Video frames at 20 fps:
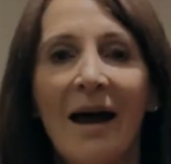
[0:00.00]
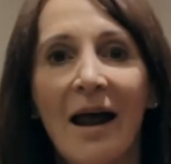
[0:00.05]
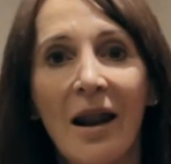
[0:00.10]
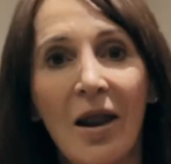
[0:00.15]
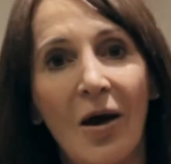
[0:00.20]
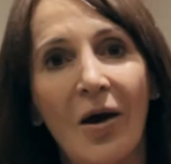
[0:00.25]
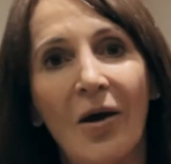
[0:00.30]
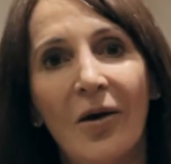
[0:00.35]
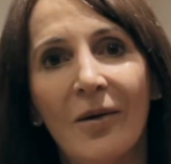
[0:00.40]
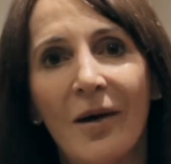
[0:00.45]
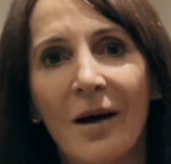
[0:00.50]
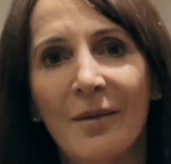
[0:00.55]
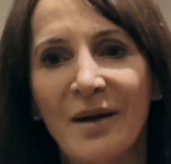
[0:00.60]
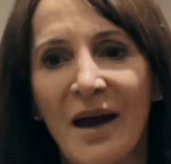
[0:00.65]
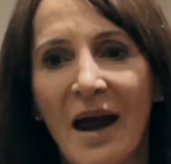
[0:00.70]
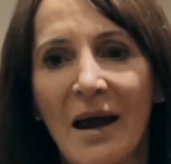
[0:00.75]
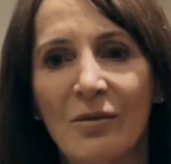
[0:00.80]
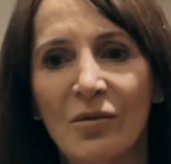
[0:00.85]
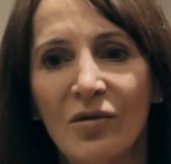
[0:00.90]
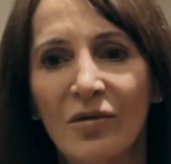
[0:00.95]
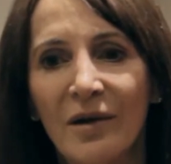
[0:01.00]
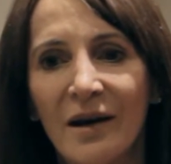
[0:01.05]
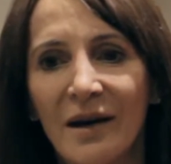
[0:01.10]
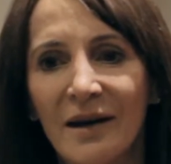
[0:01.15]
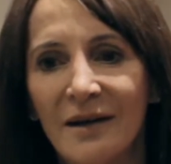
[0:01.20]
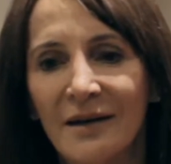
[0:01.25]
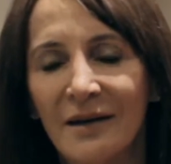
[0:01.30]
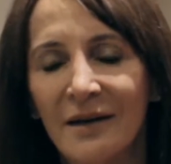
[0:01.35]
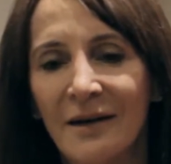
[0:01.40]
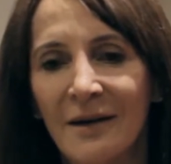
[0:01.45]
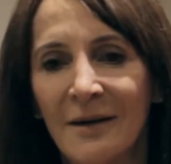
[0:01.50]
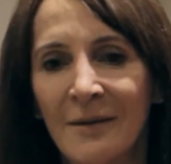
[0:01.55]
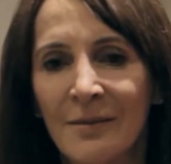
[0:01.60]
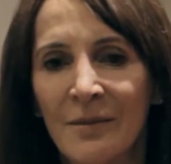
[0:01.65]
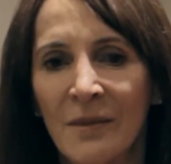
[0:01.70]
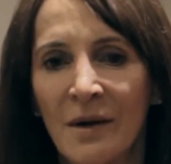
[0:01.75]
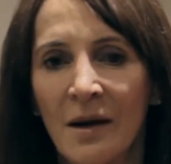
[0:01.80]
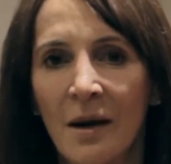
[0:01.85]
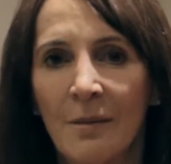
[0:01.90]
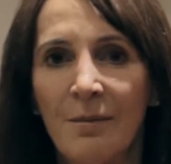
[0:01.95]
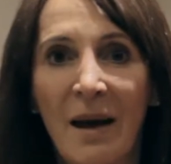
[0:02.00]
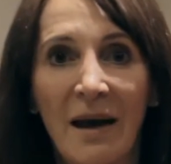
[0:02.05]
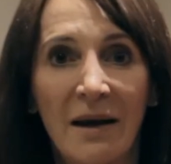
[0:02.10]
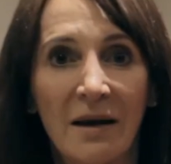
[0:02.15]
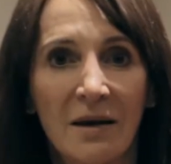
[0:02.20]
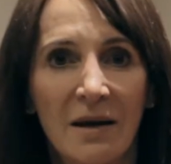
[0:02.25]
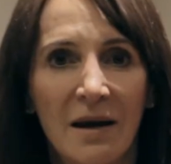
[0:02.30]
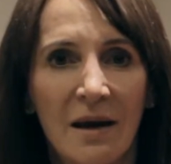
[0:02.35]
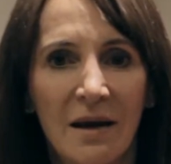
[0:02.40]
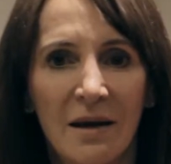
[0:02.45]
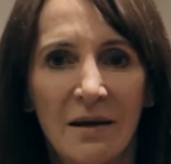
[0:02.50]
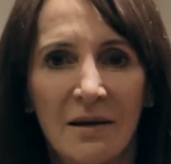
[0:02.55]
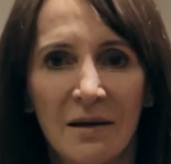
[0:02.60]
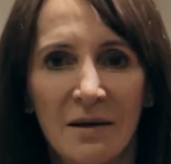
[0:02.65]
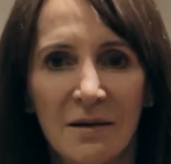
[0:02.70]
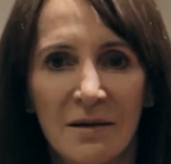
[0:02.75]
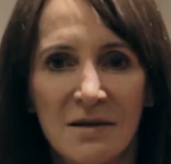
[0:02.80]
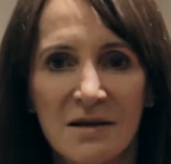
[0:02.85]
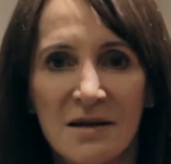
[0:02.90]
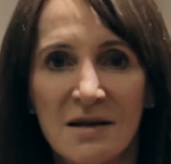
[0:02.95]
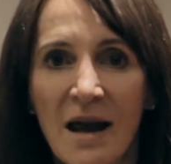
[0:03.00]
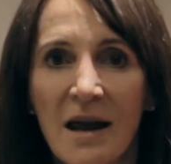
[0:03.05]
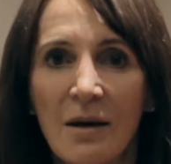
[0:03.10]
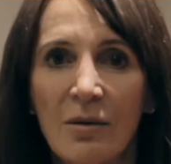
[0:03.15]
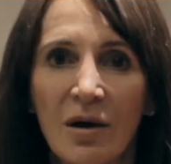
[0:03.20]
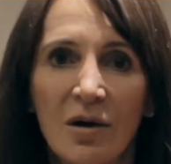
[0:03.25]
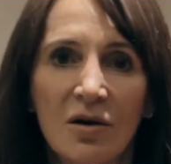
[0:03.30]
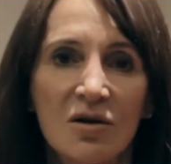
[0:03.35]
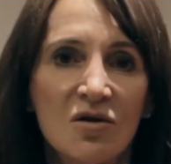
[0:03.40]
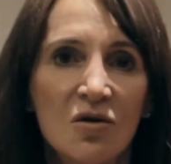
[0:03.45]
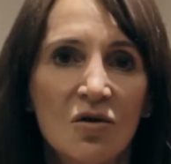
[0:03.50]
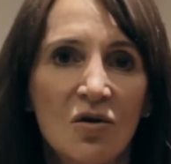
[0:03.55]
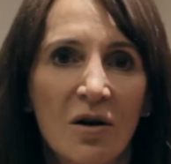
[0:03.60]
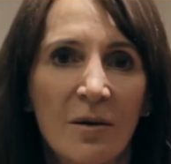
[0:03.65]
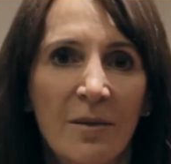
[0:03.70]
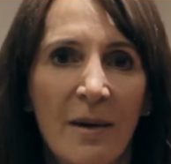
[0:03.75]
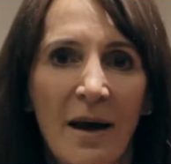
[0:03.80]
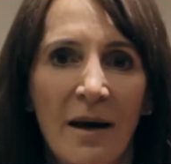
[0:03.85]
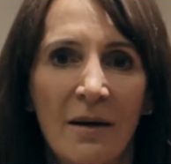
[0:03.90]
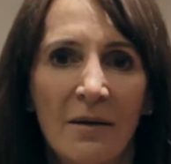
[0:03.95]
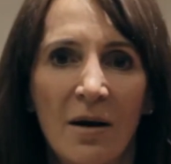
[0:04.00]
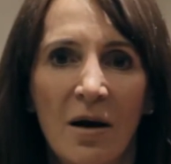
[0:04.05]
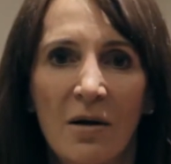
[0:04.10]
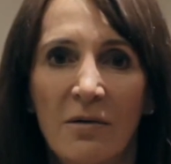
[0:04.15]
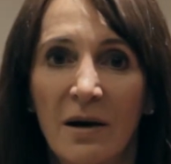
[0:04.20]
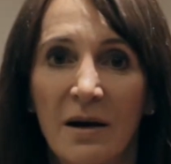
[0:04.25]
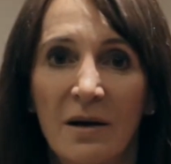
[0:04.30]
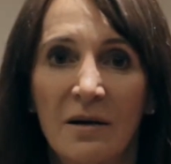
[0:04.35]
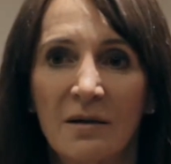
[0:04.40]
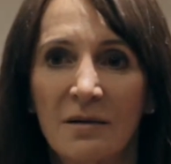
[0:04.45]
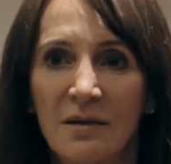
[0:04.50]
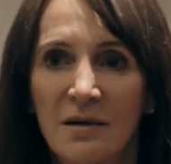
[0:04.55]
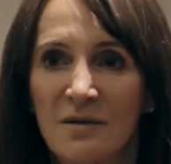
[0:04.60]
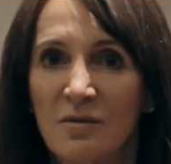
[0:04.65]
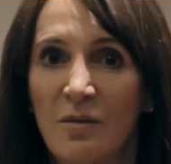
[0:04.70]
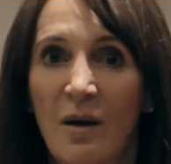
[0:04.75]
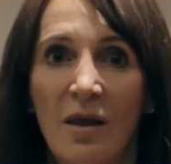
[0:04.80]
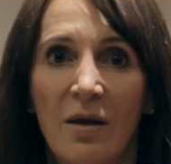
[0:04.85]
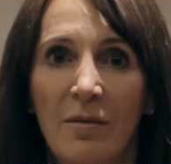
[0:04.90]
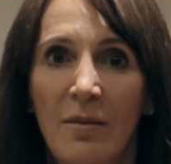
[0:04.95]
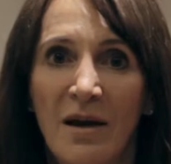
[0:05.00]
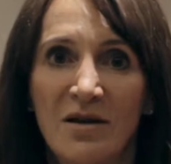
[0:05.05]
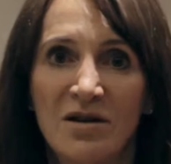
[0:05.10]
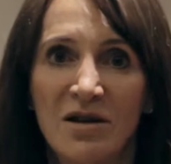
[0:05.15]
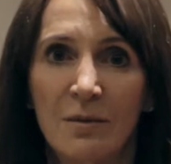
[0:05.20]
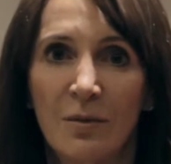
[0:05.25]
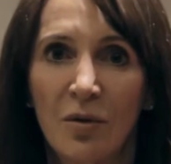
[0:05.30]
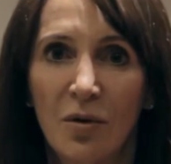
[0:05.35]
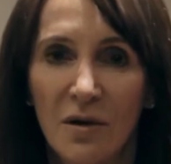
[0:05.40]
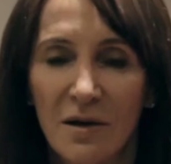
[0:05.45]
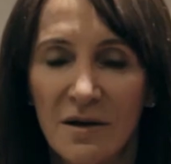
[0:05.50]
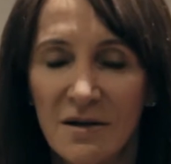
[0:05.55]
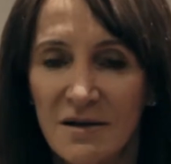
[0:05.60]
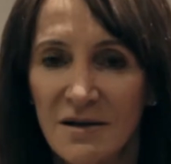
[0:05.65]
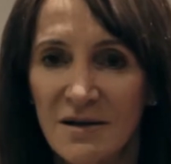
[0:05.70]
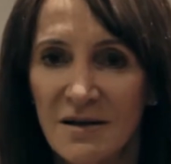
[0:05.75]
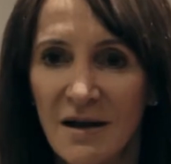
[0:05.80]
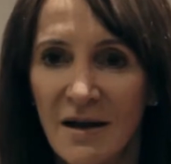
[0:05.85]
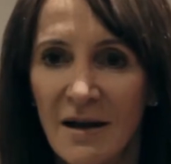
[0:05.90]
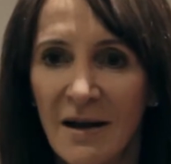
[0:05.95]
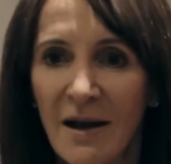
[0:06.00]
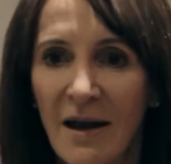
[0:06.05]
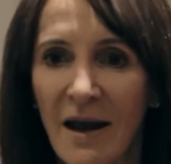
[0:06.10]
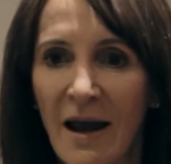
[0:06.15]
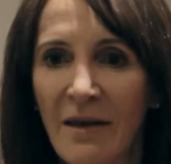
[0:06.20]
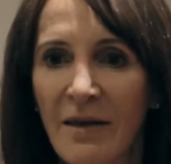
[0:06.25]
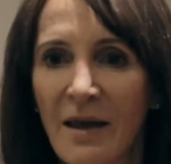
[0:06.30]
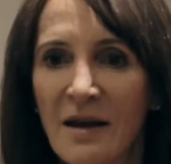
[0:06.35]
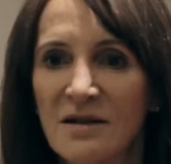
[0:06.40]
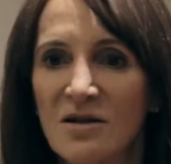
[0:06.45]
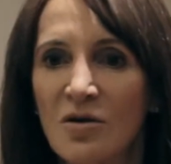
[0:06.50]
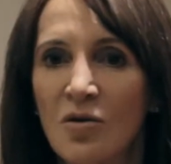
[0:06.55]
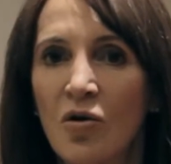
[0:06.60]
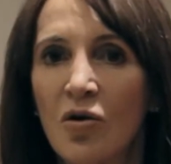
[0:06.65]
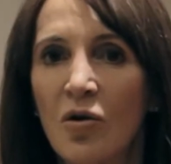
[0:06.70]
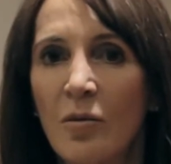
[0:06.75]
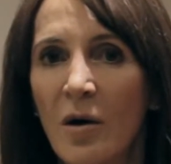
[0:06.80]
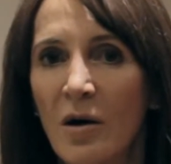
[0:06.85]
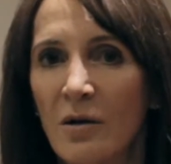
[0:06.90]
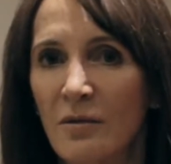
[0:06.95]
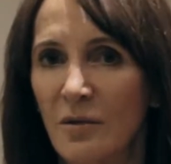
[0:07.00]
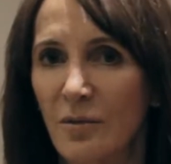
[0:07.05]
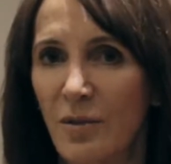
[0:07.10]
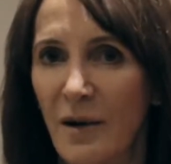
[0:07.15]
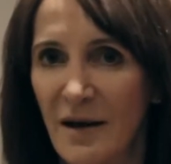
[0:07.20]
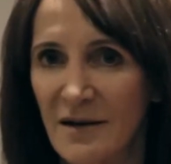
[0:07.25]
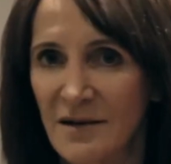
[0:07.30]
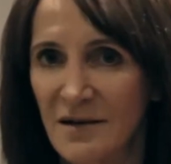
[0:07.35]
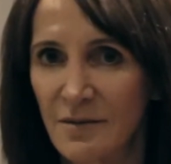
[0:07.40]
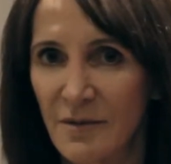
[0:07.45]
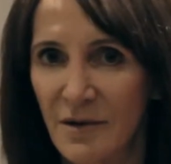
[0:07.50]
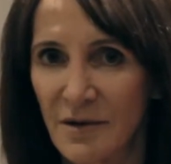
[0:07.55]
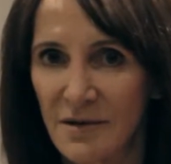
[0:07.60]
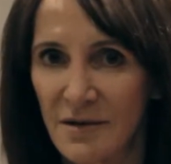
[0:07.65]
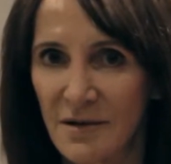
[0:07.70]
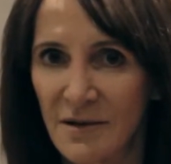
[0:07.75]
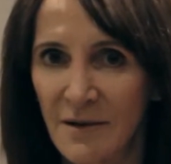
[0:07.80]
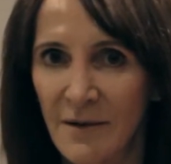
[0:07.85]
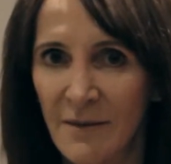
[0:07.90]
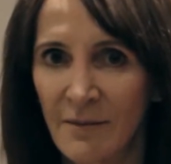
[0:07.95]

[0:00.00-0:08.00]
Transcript: Hello, I'm Kate Marie, back again. Today we're going to talk about, I reckon, is one of the magic bullets, and that's hormone replacement.